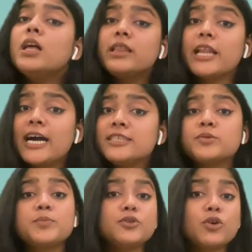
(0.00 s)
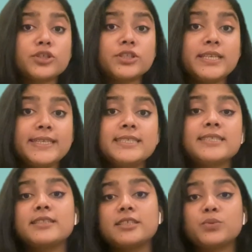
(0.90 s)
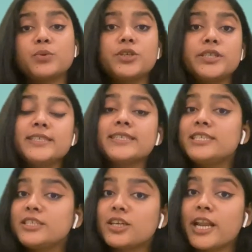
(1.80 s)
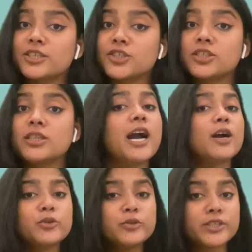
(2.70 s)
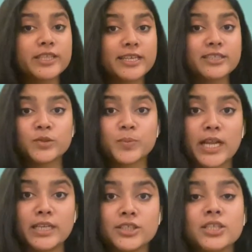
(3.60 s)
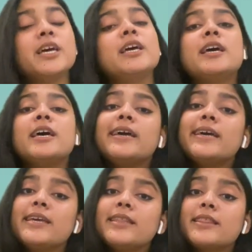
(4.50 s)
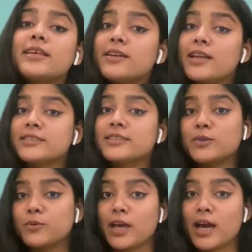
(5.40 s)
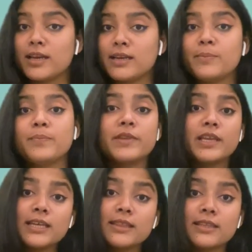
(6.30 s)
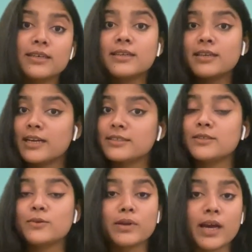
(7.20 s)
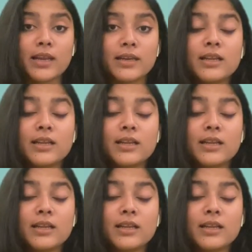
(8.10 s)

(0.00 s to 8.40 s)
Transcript: Last but not the least, this word is international. How do you say that in Spanish? Internacional. Internacional.